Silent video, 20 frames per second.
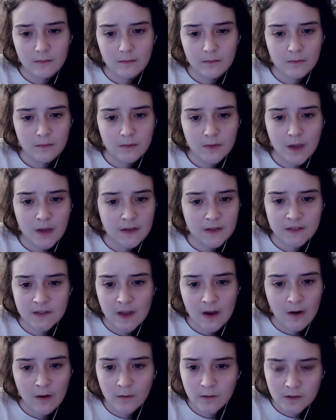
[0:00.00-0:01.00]
they
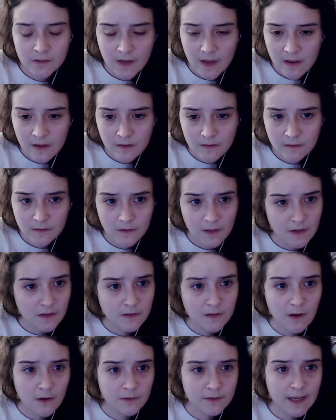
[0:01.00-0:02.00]
sell skins, they
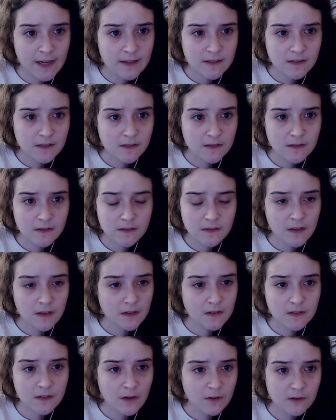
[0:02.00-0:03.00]
sell dances, they
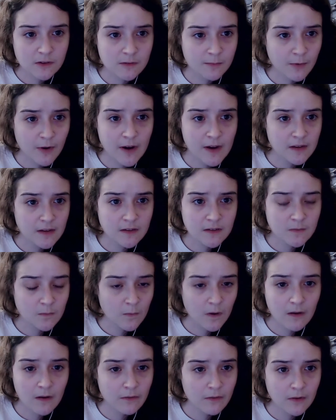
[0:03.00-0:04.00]
sell sprays,
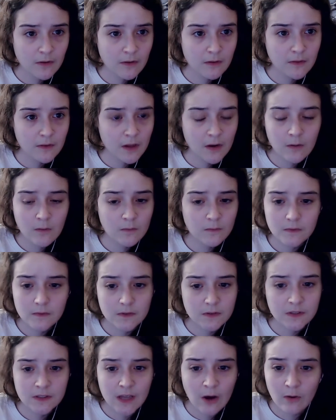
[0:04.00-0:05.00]
whatever. They don't
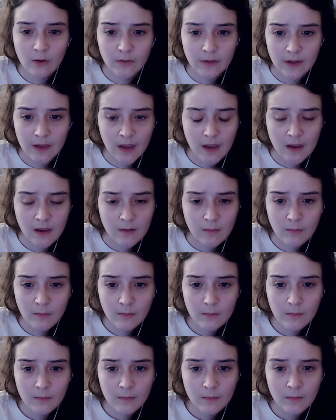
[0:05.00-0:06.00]
sell the game.
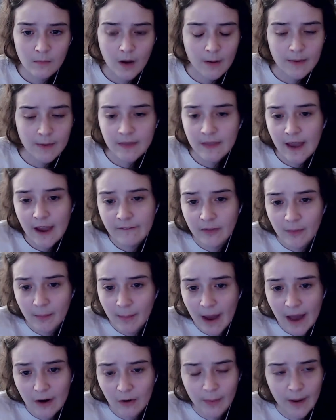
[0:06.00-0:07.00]
I mean, they have the
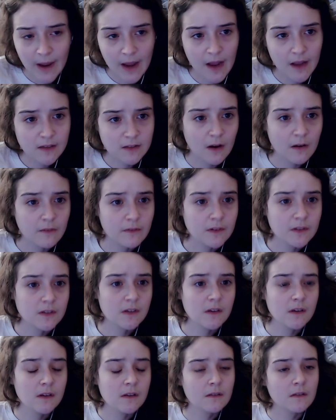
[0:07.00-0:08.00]
battle pass,
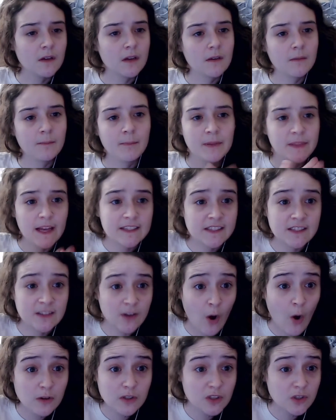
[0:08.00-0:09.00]
obviously, and like, but that's
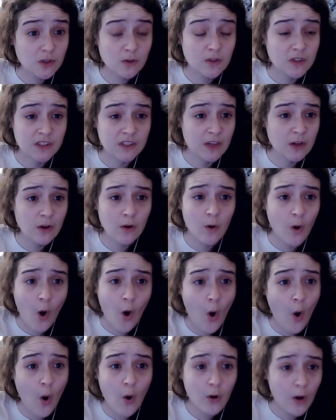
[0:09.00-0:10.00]
also still
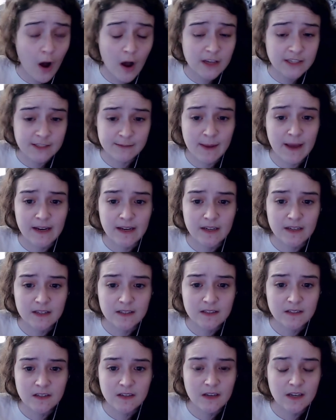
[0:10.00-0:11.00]
all
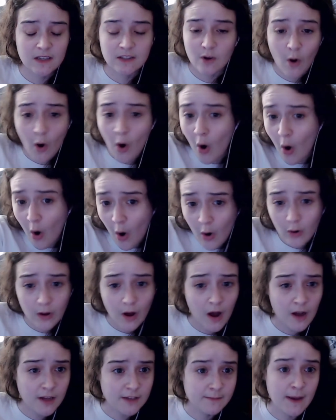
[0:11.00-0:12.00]
cosmetics. It's all
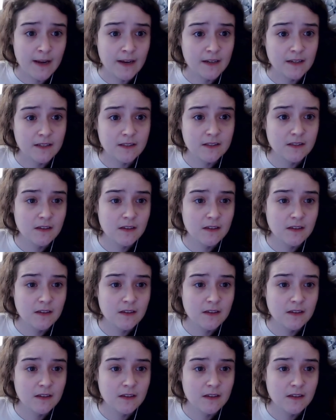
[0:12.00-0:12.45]
cosmetics.